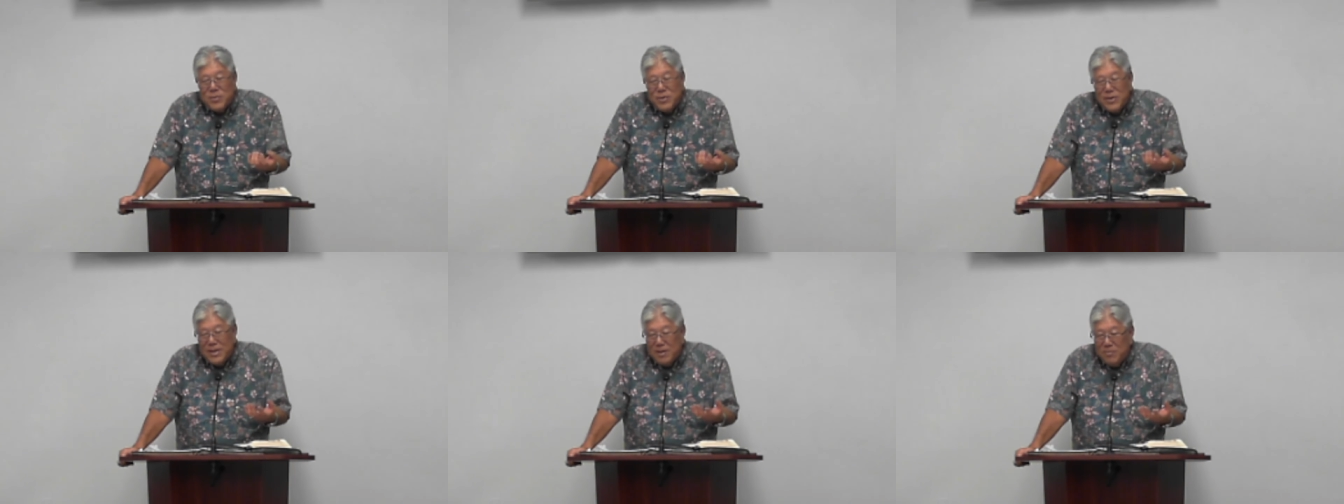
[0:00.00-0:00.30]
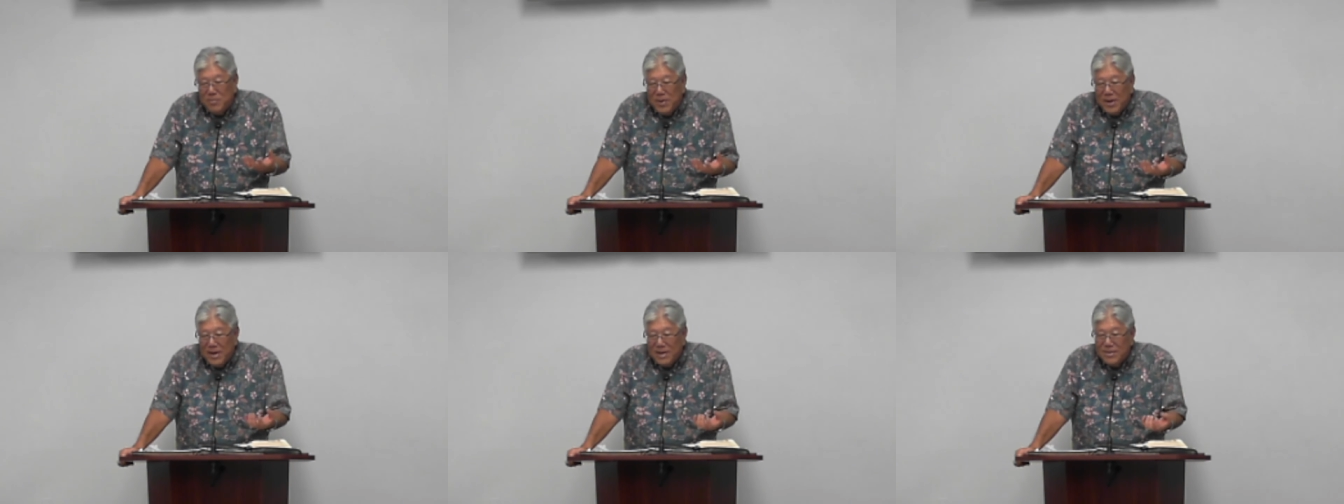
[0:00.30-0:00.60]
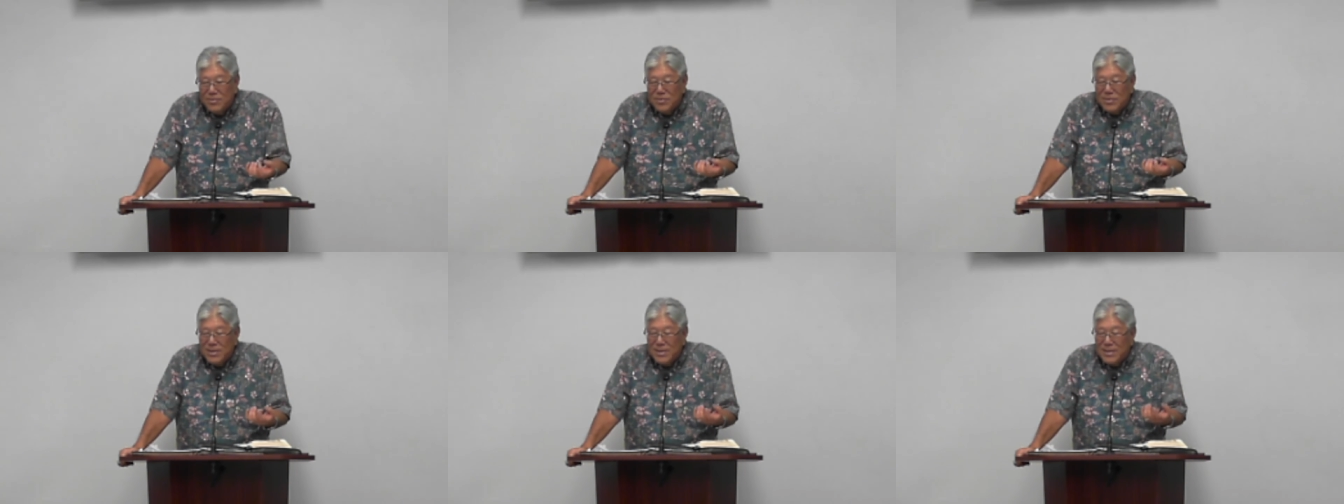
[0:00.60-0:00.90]
We get back
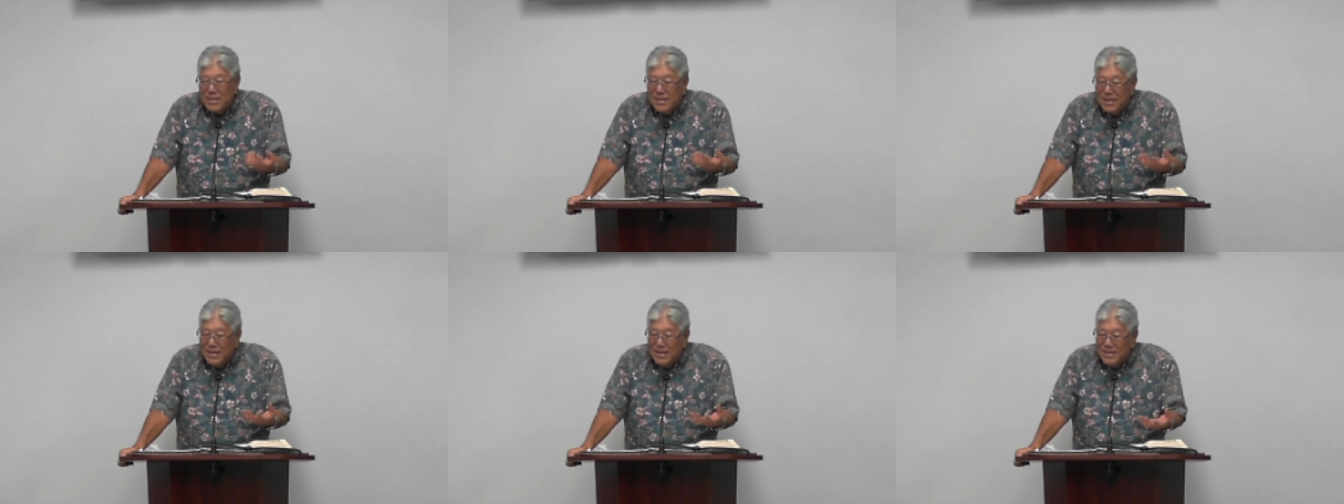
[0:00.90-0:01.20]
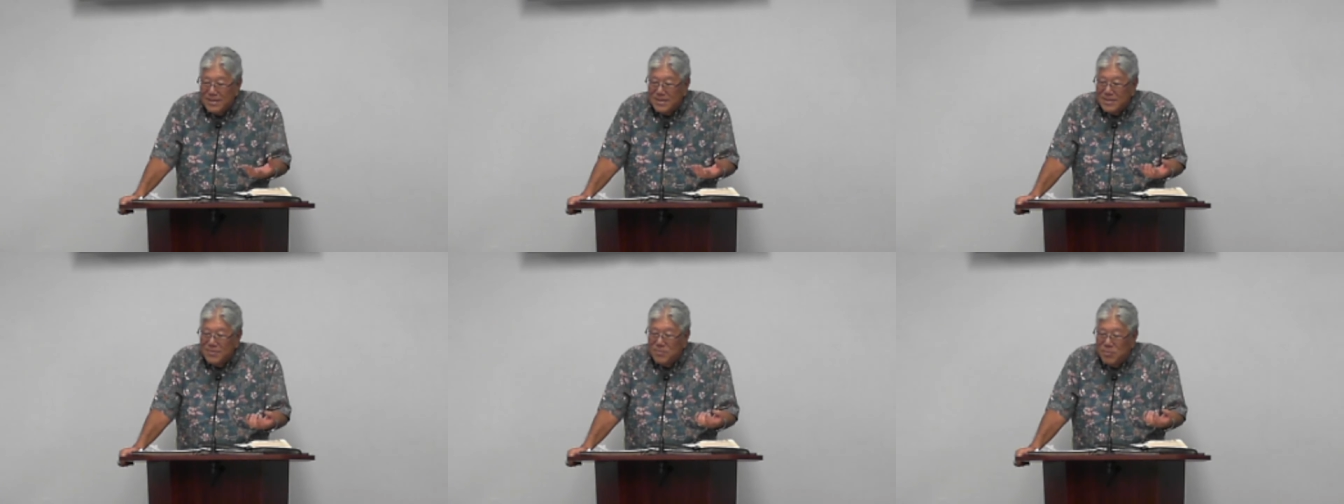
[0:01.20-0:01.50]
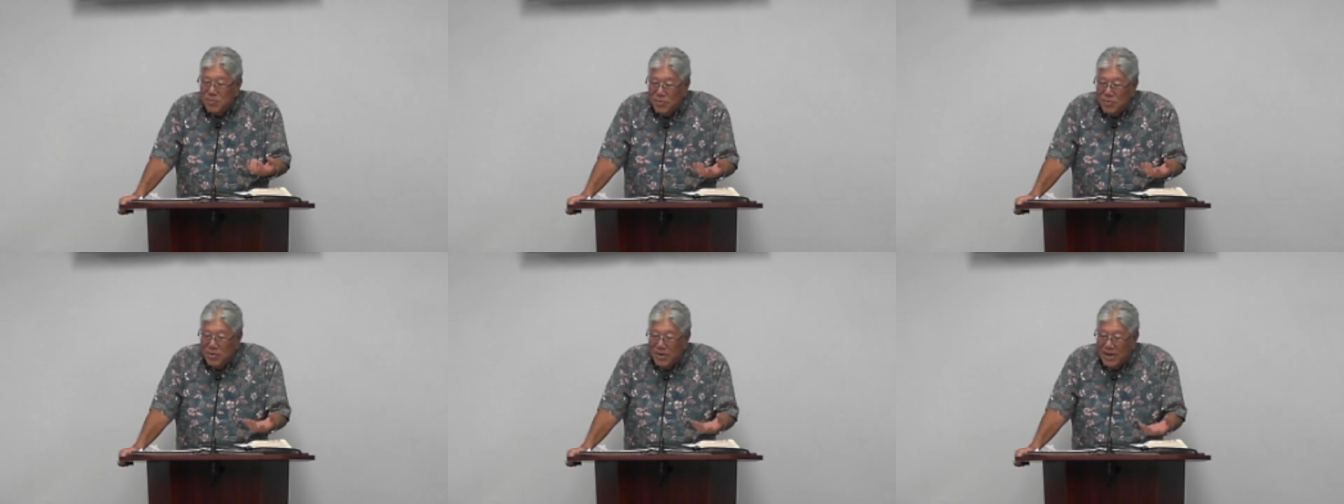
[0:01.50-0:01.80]
to the things of
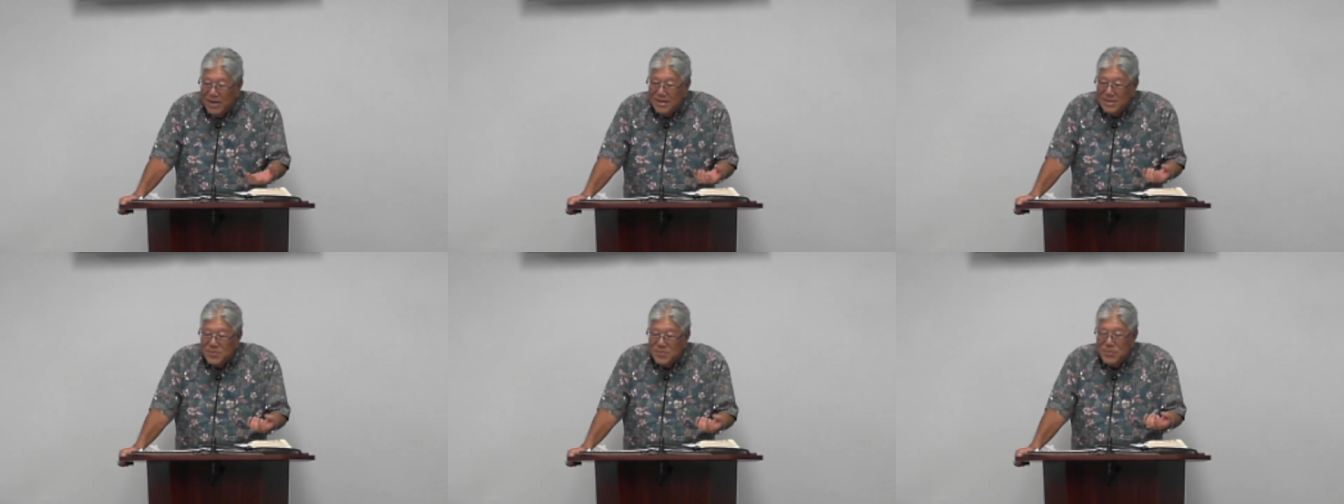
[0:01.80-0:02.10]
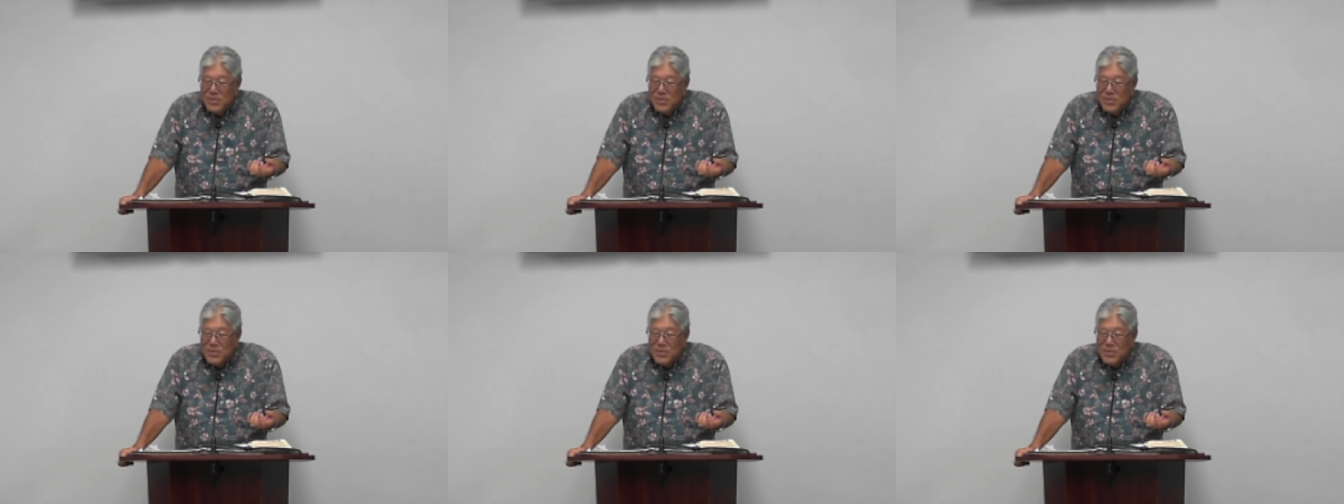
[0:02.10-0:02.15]
praise.